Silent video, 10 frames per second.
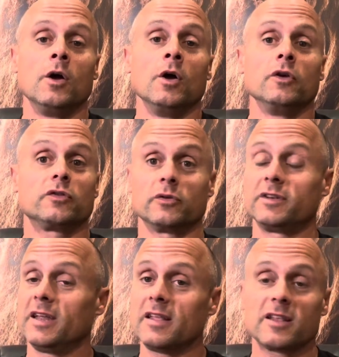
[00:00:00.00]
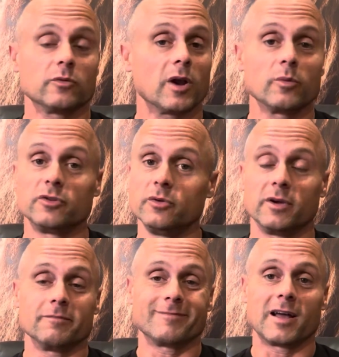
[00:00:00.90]
So today that's what I was
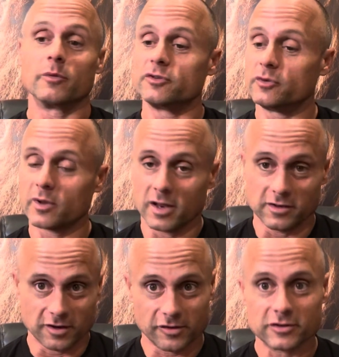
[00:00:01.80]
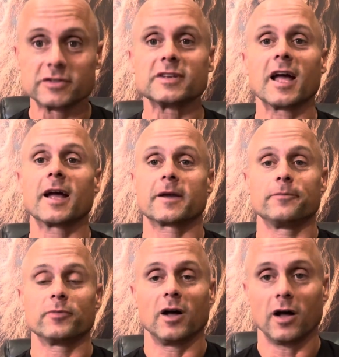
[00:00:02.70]
doing. I was doing another stack,
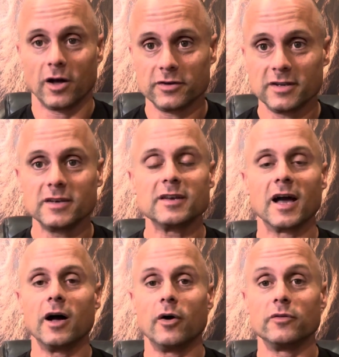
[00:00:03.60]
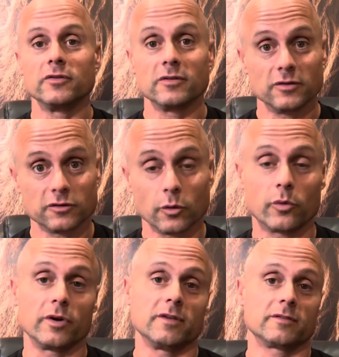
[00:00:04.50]
hunting down the
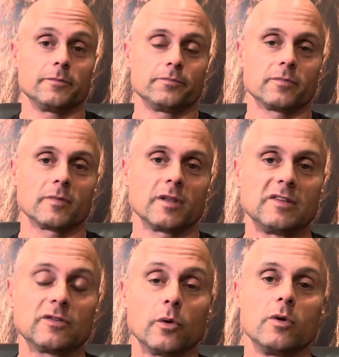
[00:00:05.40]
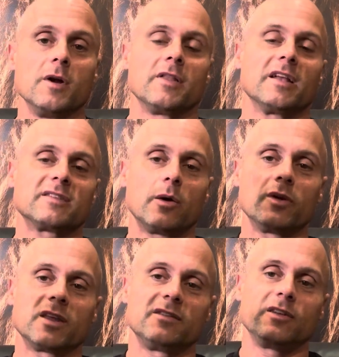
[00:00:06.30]
stories. And so that's how we
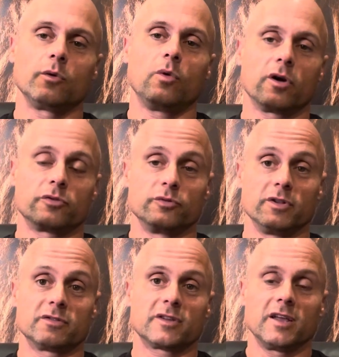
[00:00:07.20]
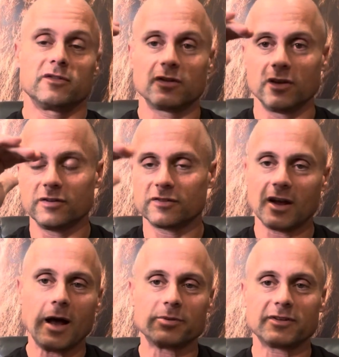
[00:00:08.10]
continue to walk through this. Okay, so the
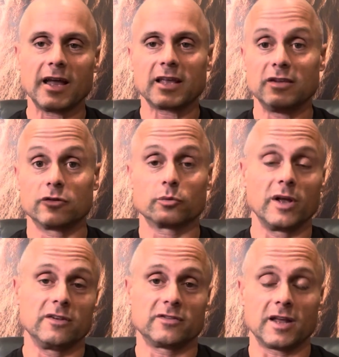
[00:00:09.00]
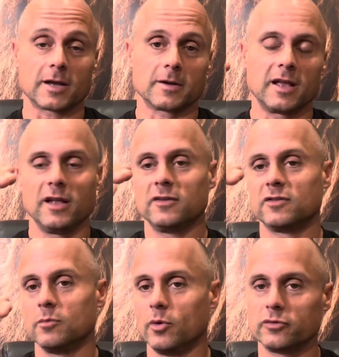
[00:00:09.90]
top stack is the rage stack. Okay, it's
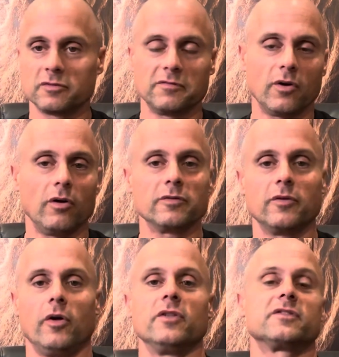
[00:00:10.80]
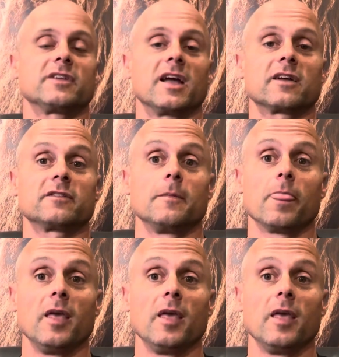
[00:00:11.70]
the most involved of all the stacks.